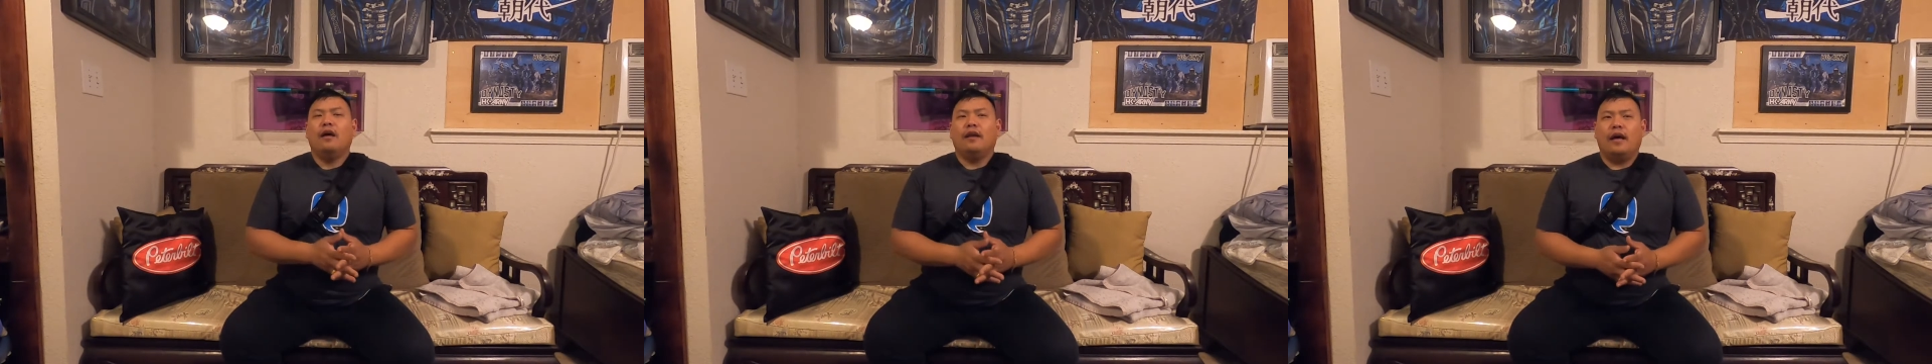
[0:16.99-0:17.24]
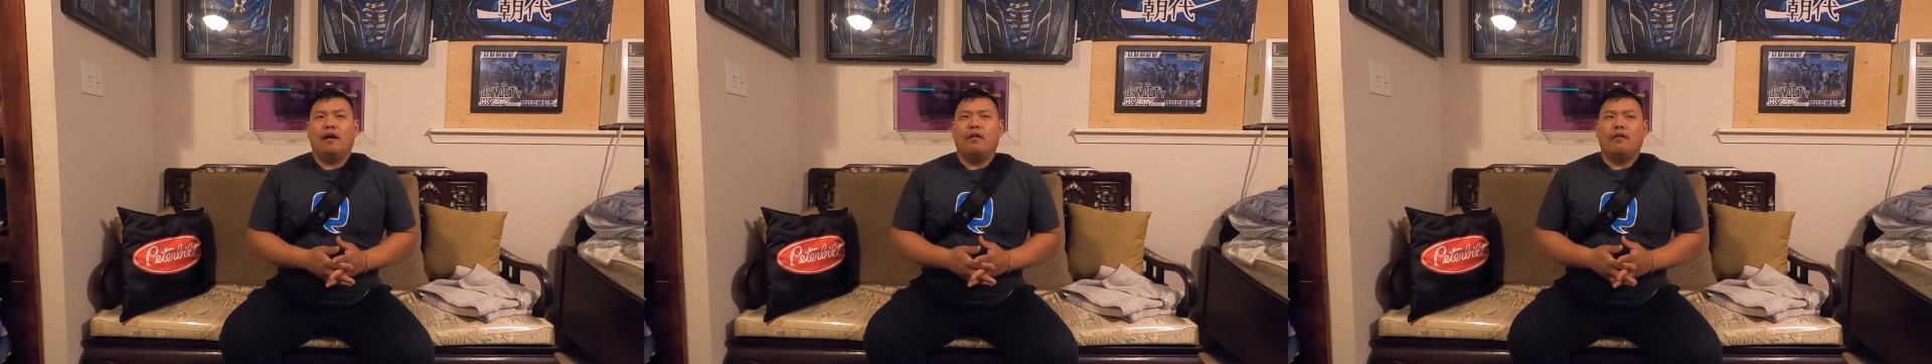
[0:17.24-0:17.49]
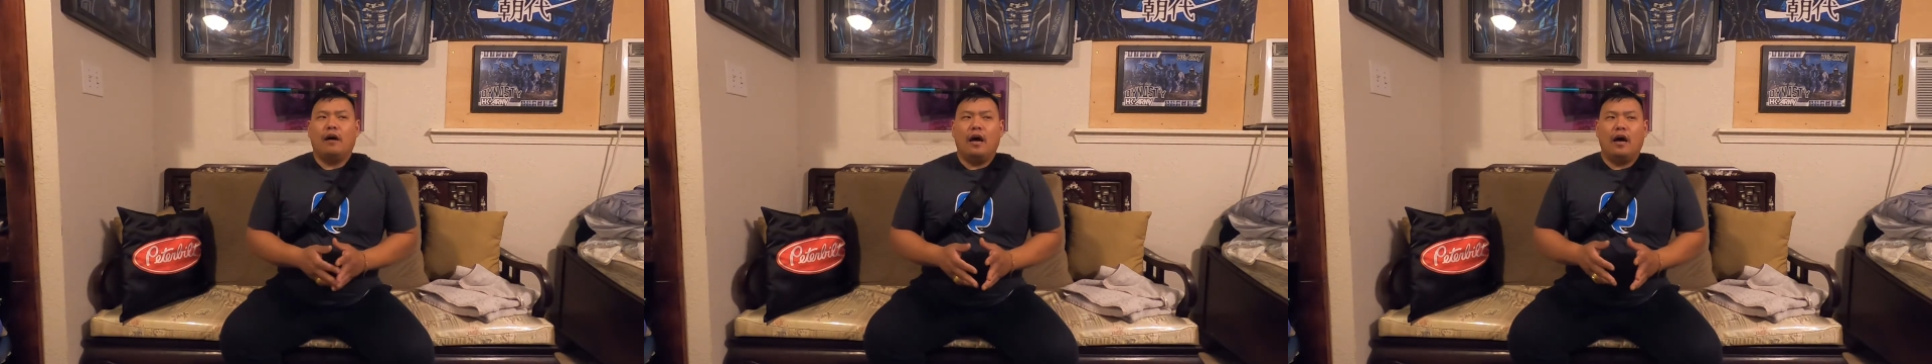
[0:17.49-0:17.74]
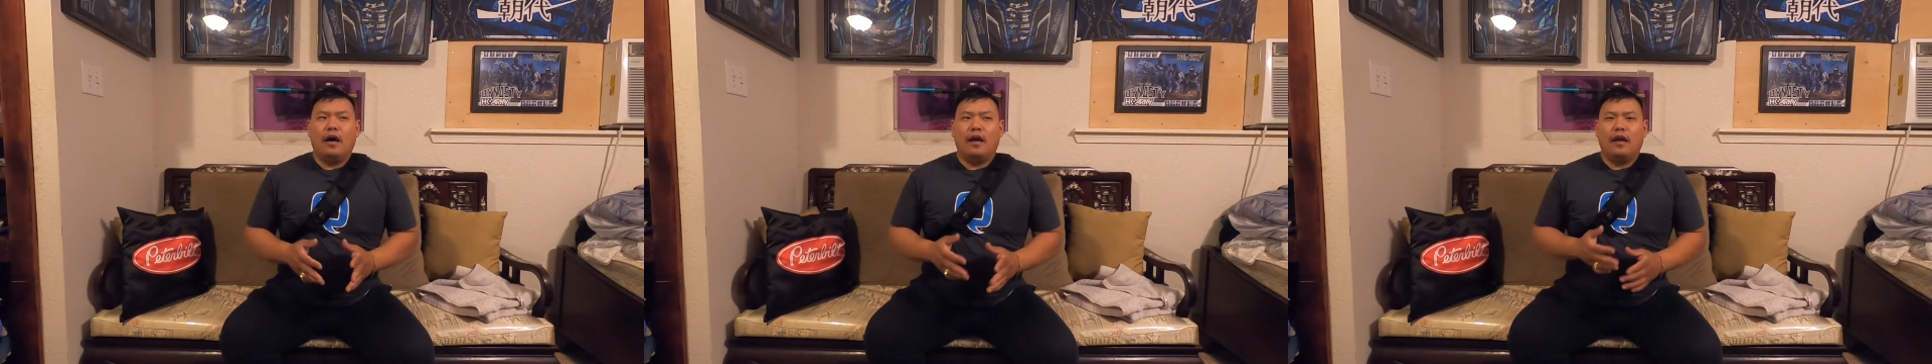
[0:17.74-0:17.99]
Now,
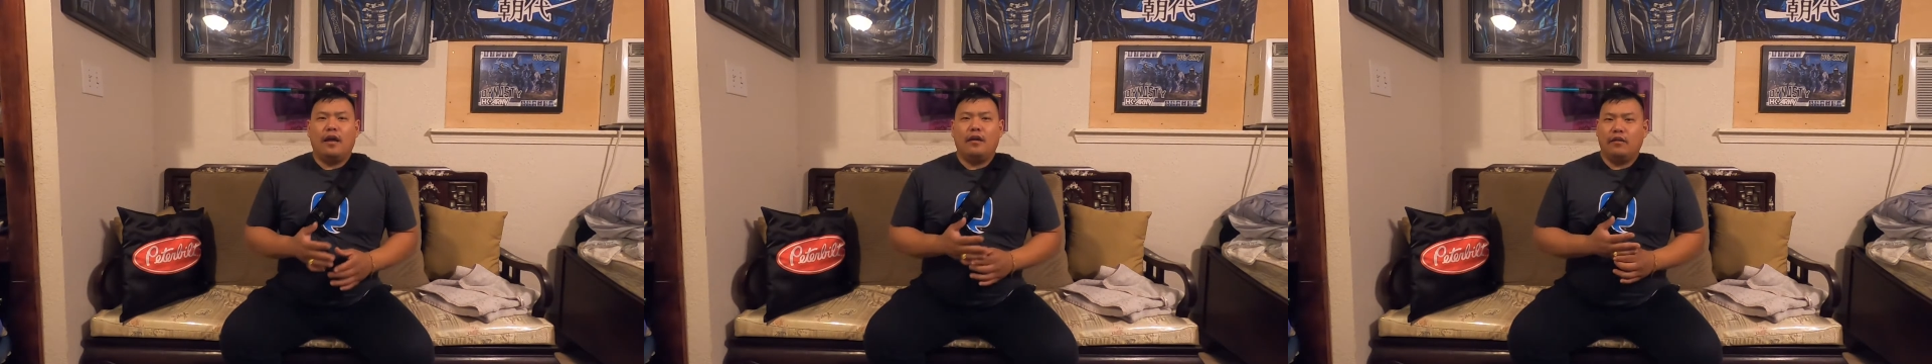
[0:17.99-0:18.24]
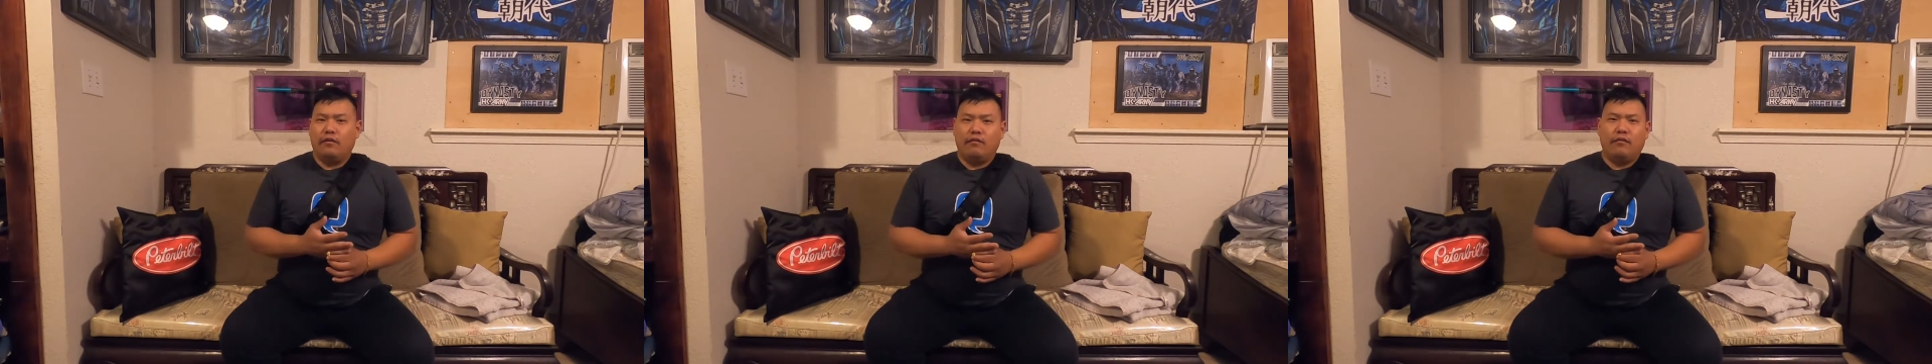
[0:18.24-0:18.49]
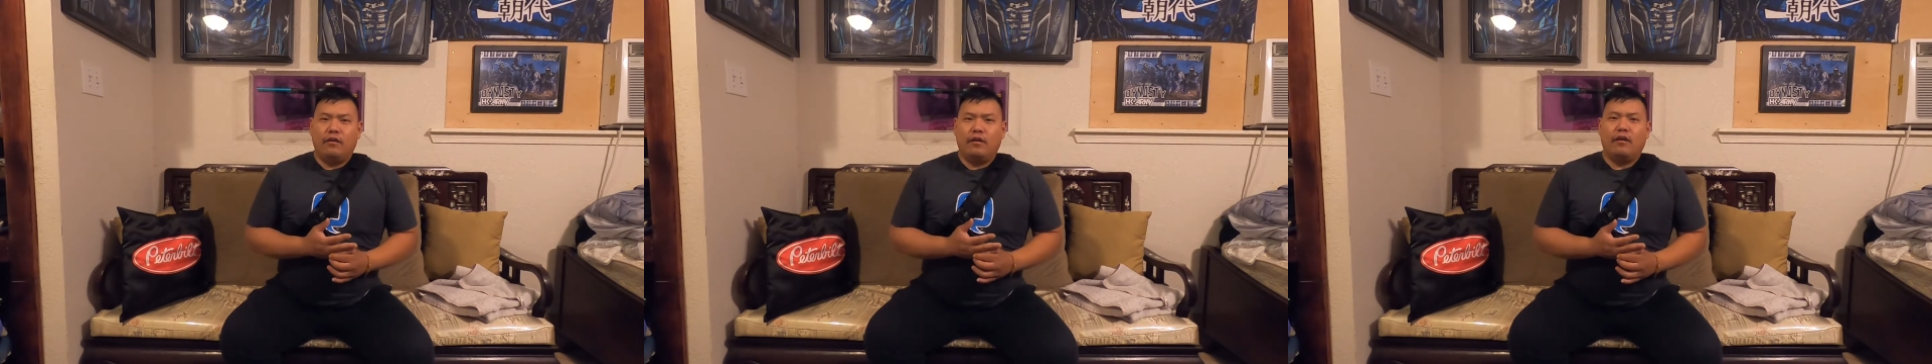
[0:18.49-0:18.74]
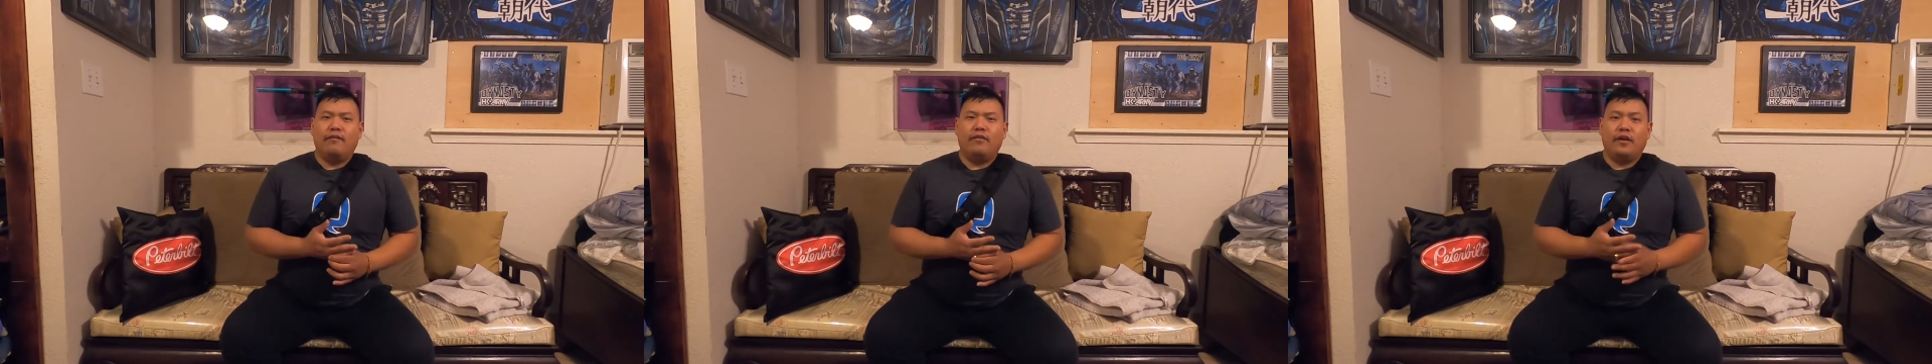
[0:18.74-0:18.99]
if you
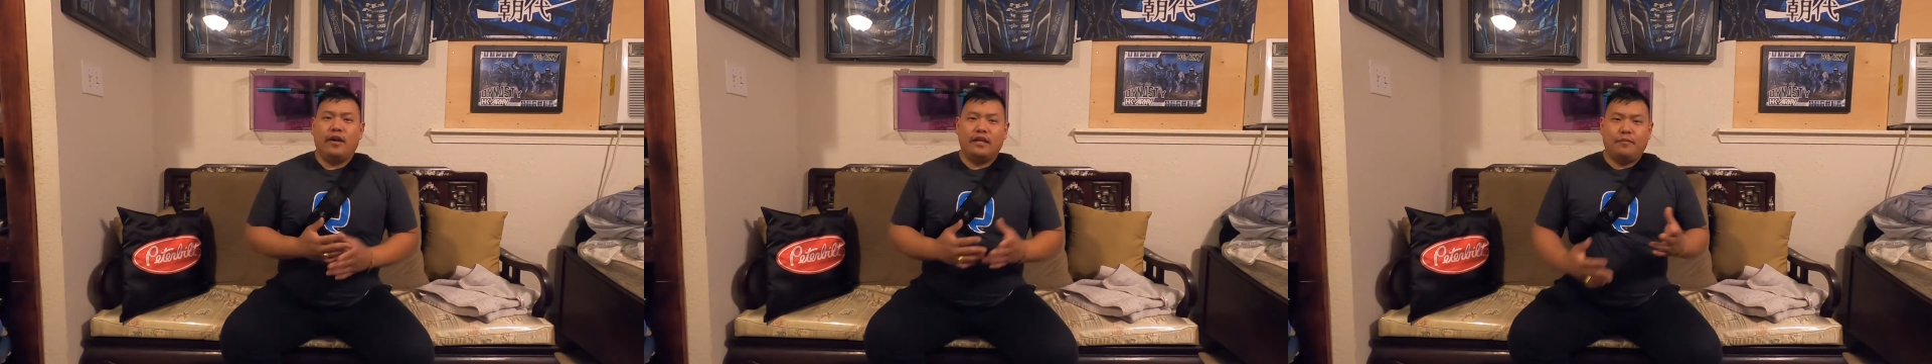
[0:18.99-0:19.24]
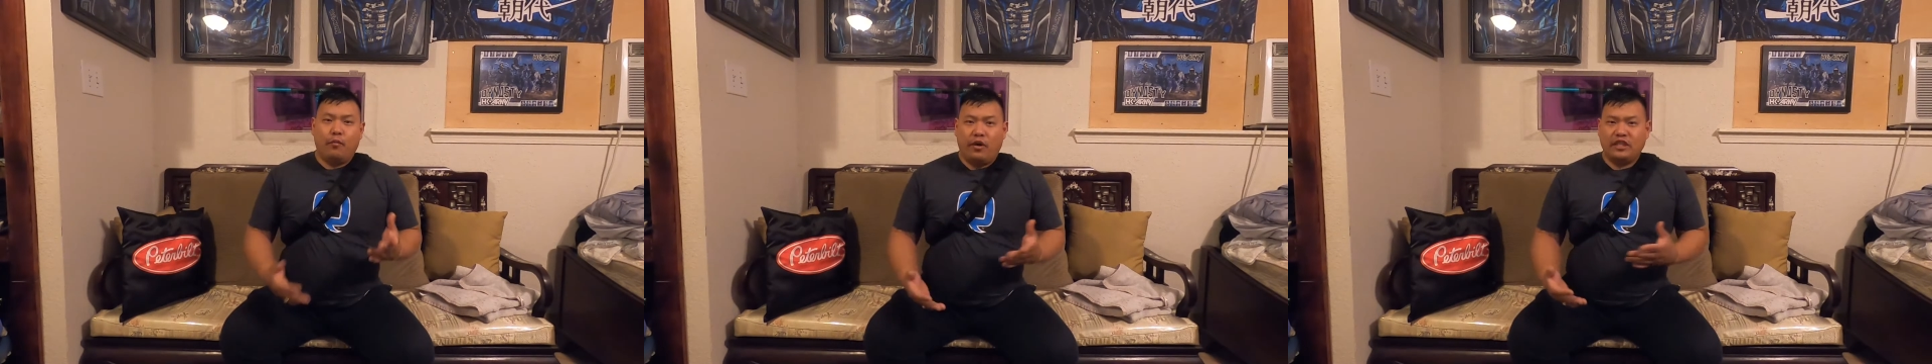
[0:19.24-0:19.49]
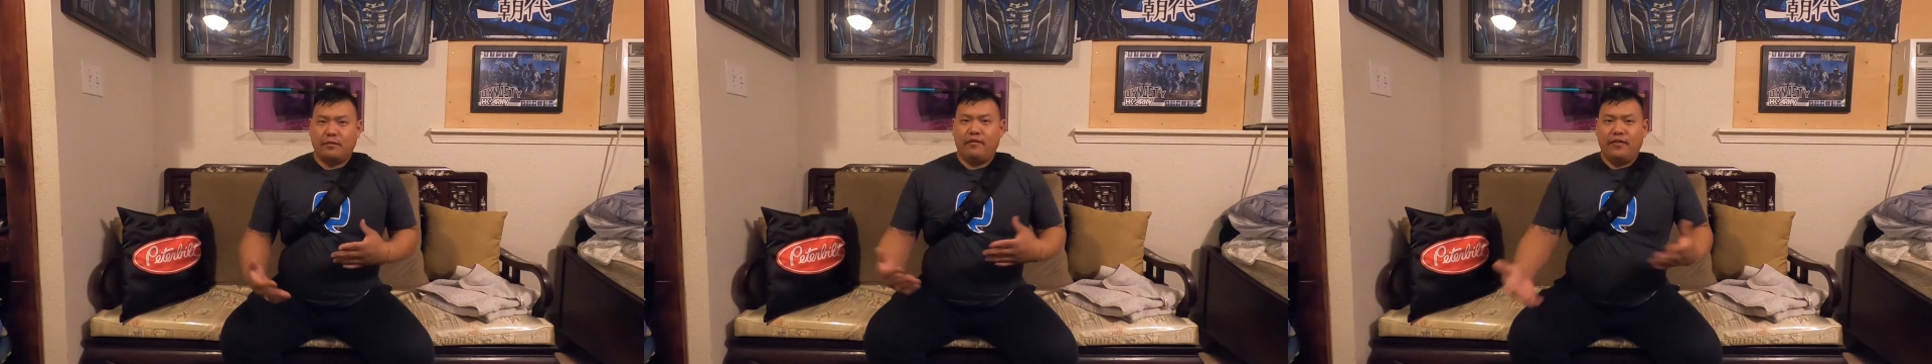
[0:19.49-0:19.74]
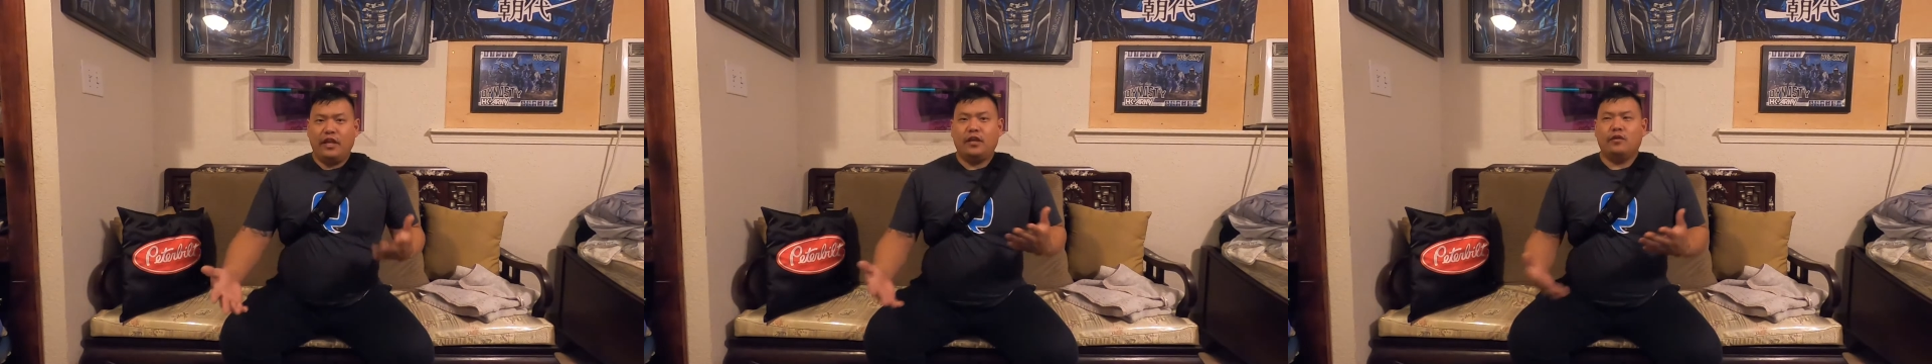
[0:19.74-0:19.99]
guys been watching my
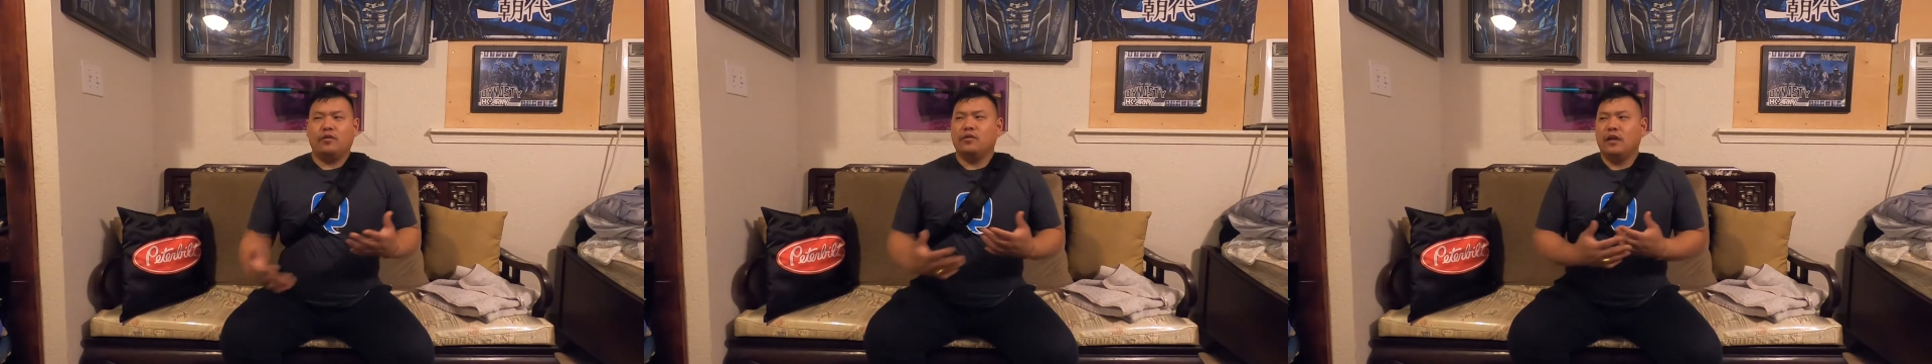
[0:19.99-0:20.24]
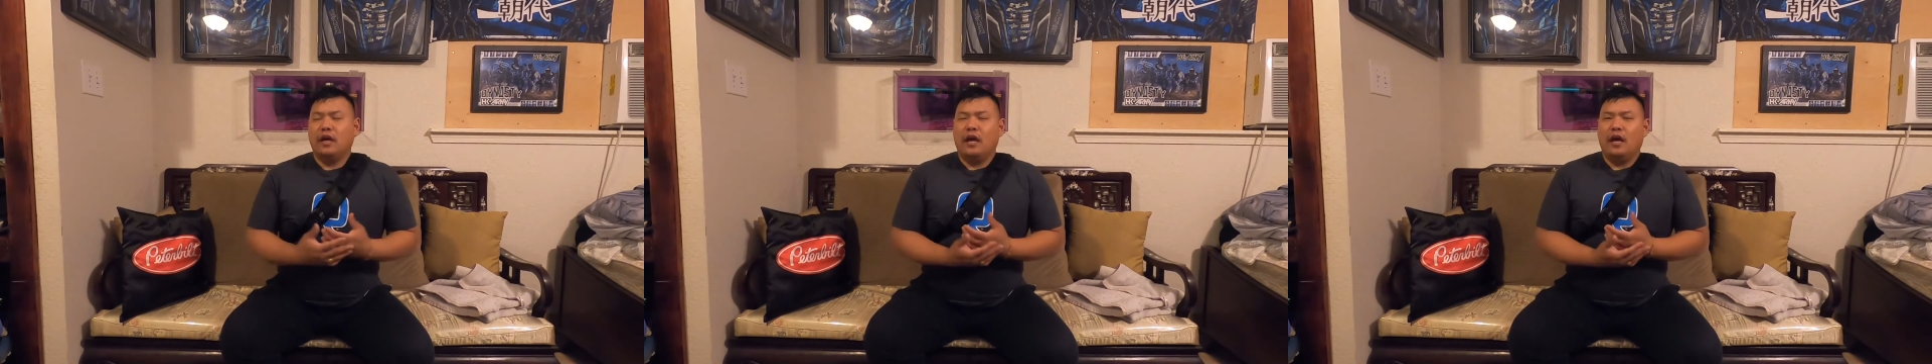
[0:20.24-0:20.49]
videos,